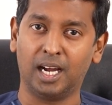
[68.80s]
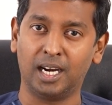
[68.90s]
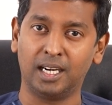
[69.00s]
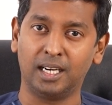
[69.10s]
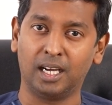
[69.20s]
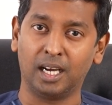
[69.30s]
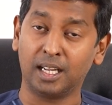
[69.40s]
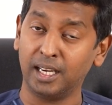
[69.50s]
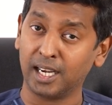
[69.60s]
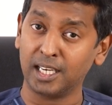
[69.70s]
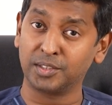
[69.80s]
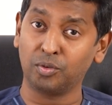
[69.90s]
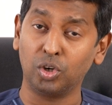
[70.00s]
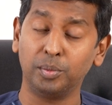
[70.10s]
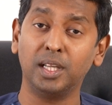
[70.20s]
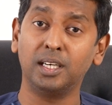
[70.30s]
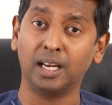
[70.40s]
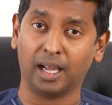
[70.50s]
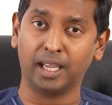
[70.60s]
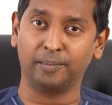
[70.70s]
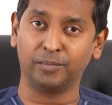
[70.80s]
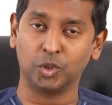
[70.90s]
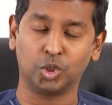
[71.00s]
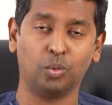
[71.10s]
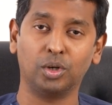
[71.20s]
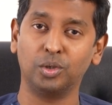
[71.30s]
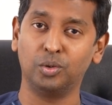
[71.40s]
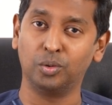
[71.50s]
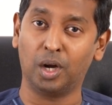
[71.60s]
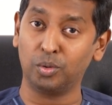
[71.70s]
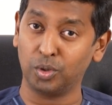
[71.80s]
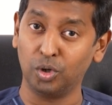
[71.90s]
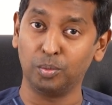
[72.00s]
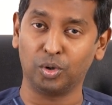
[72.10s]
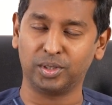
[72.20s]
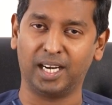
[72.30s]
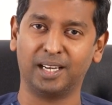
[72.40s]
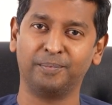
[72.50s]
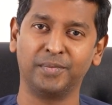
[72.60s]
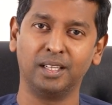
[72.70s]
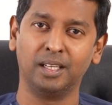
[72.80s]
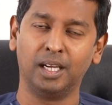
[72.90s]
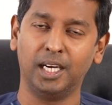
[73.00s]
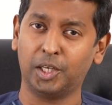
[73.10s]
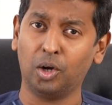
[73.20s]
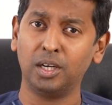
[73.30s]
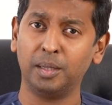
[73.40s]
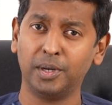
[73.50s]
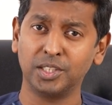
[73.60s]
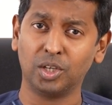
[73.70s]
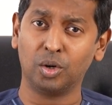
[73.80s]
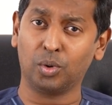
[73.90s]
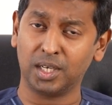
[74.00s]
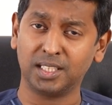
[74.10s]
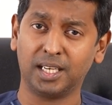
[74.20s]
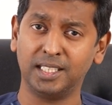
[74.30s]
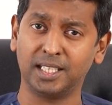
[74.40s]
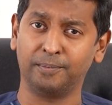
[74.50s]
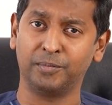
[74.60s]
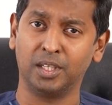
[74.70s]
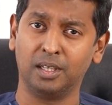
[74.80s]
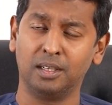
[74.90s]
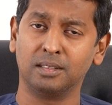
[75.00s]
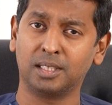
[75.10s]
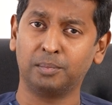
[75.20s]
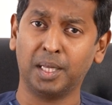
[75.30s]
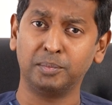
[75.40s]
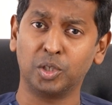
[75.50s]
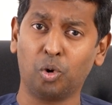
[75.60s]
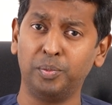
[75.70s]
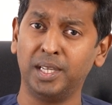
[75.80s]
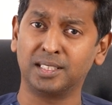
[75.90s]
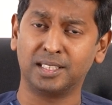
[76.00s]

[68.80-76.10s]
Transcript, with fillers: and uh, creatinine is found to be a little high. So what to go, how to go about that? It all depends on what is the reason. Sometimes it could be a